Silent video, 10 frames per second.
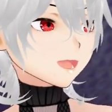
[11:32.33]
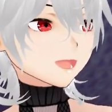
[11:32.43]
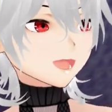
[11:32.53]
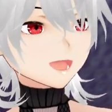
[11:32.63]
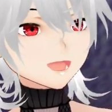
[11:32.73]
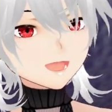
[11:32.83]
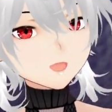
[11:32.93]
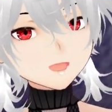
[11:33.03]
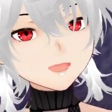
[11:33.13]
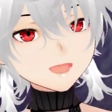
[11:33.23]
there's
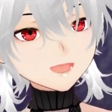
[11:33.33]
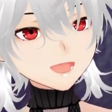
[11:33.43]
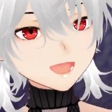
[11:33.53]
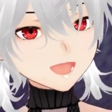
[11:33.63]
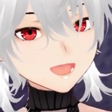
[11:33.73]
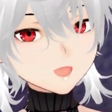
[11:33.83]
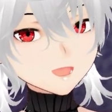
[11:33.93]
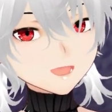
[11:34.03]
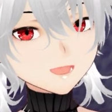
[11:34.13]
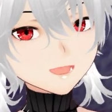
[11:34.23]
the cat
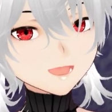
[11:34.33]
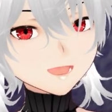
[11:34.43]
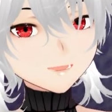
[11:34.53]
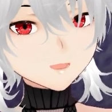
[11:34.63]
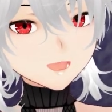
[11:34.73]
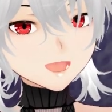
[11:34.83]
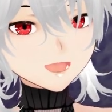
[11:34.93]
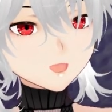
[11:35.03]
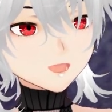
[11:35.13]
over here.